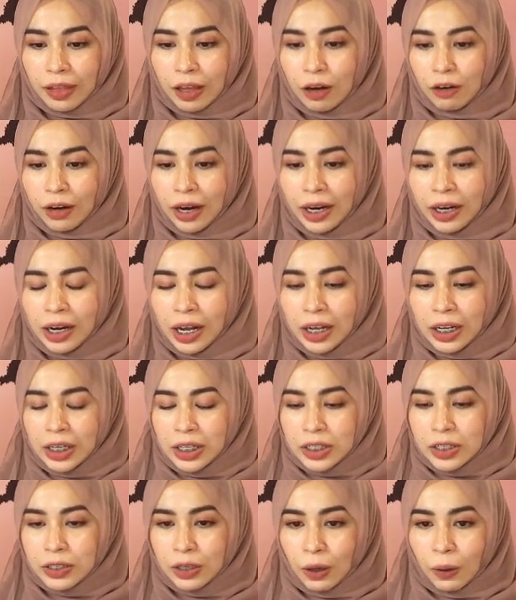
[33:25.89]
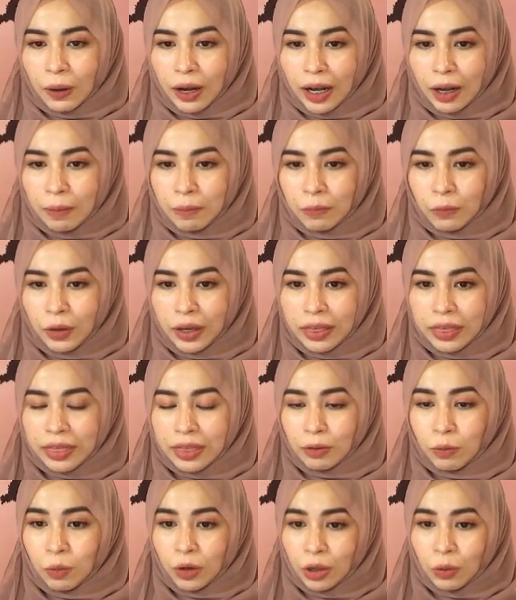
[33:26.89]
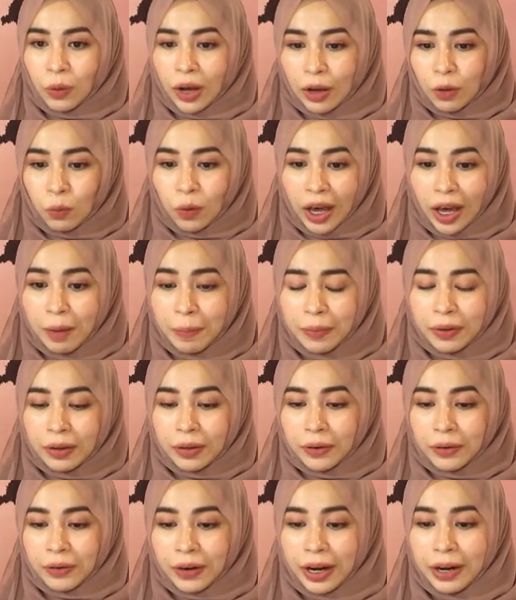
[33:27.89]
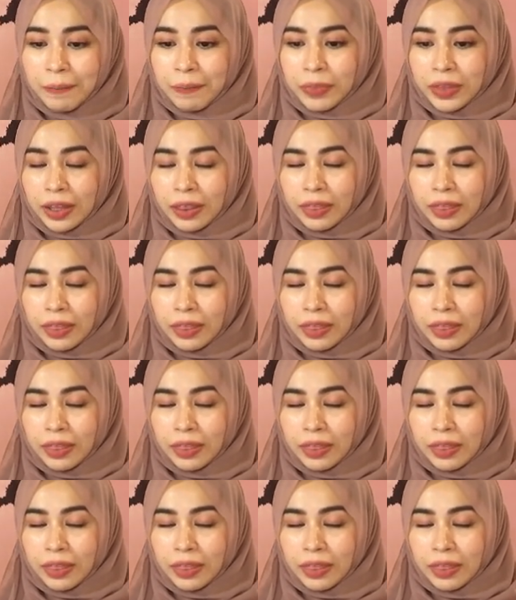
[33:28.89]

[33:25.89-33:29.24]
All right, so with the World Wide Web, all right,